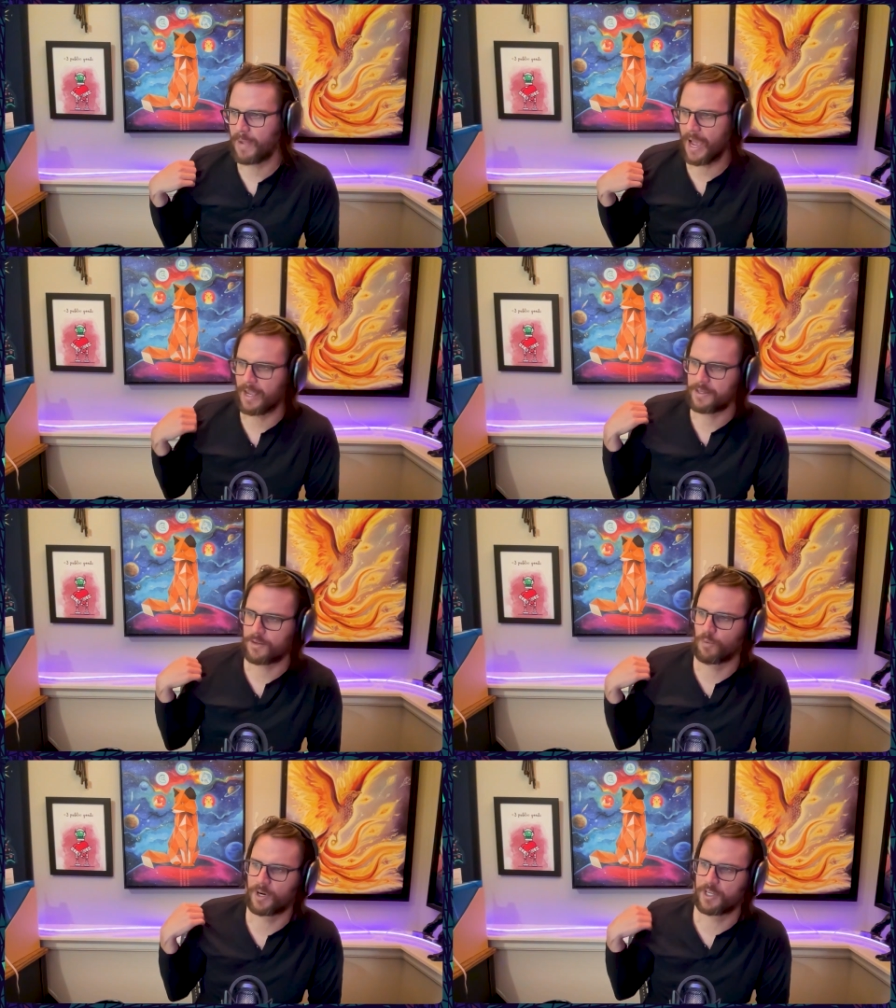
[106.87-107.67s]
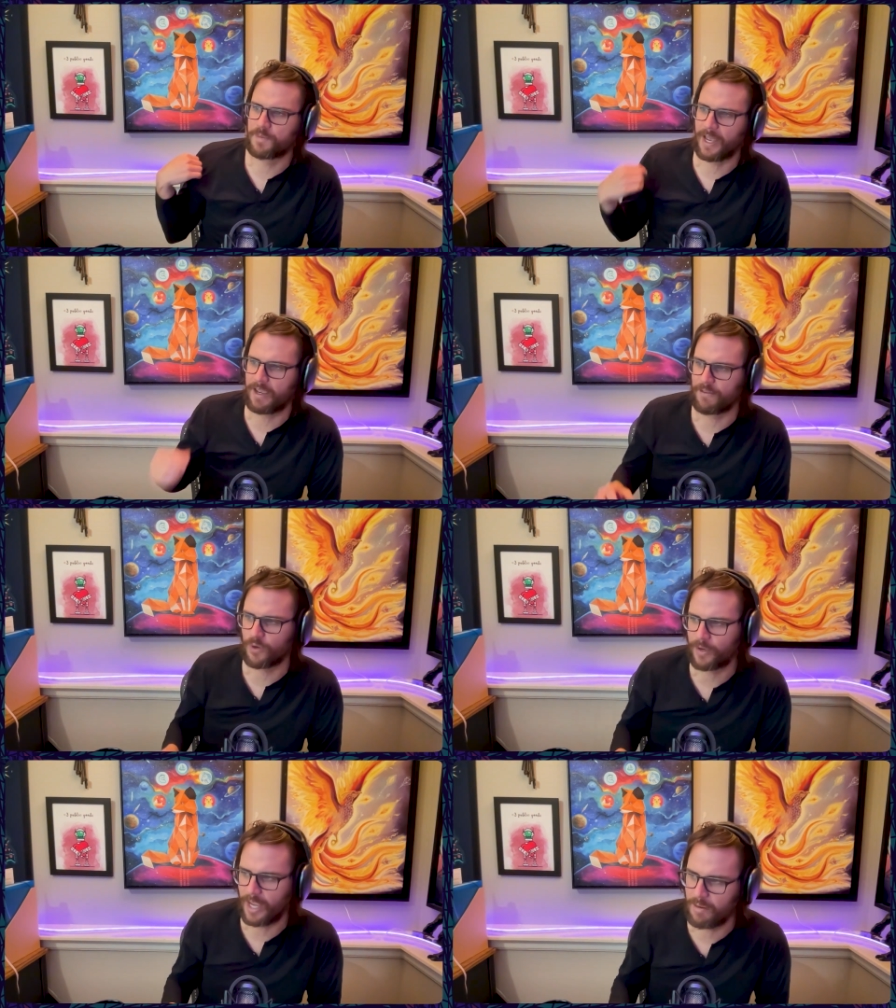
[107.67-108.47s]
Matt, what is
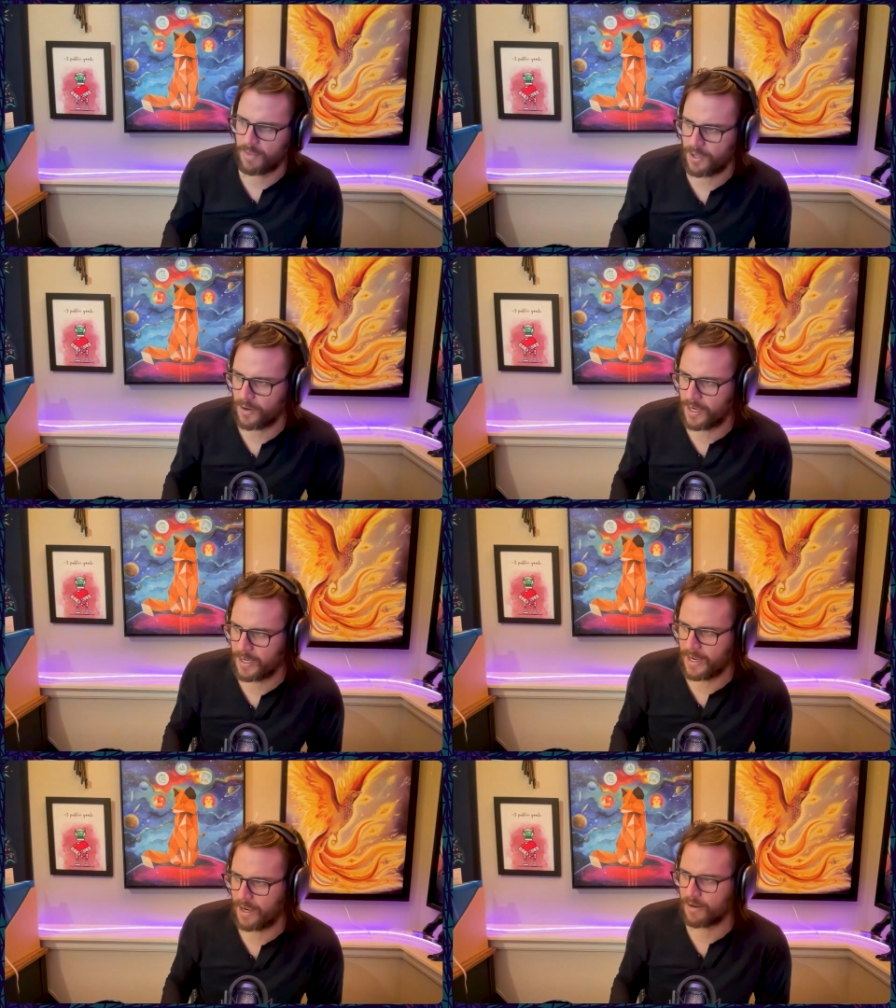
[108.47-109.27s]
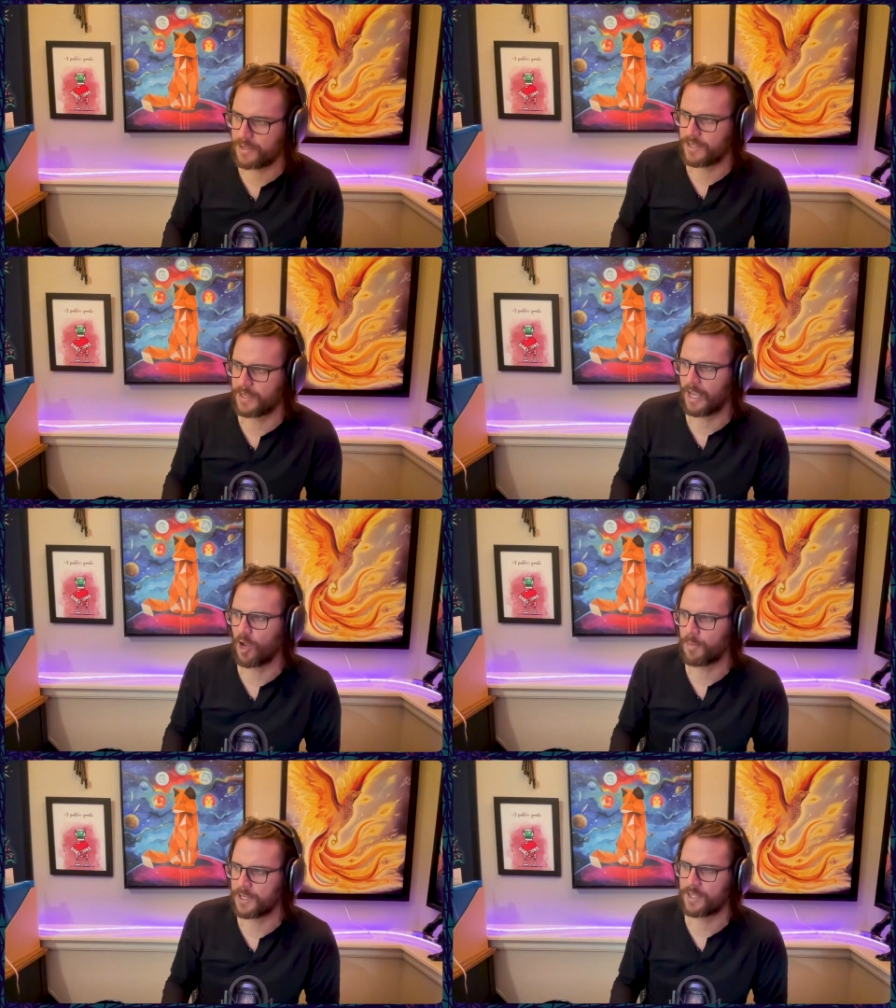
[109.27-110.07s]
behavioral game theory and how does it
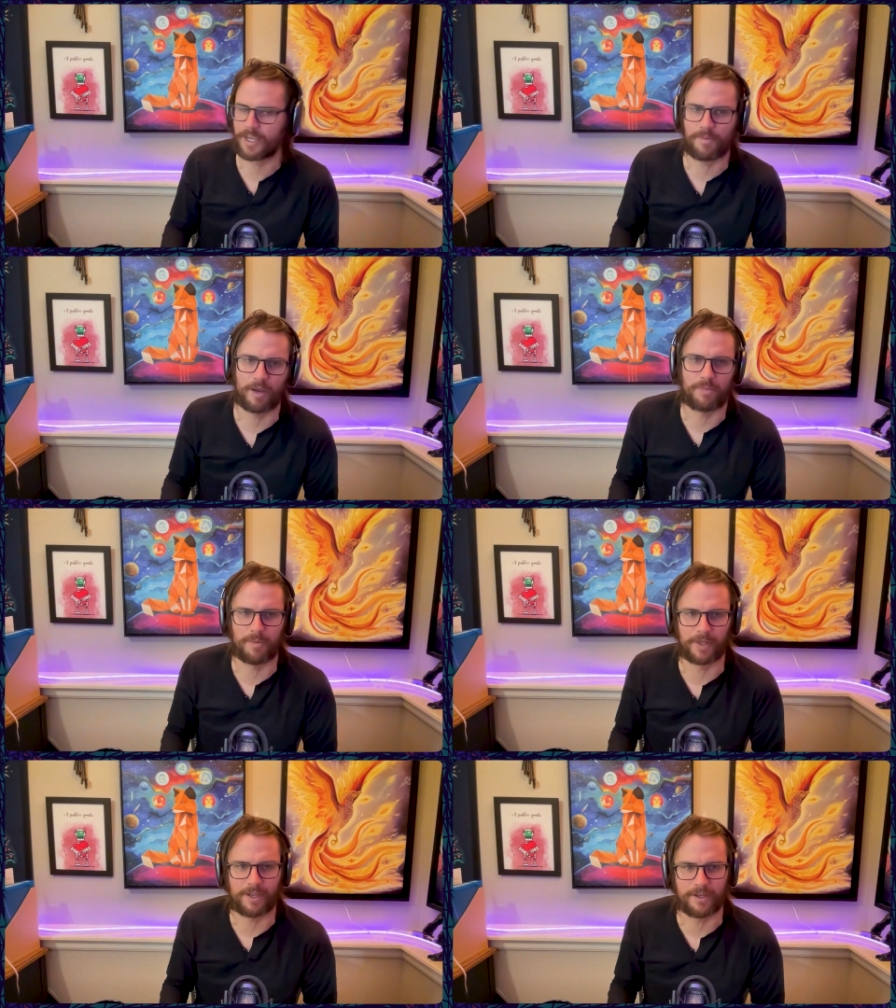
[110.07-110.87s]
help us think about public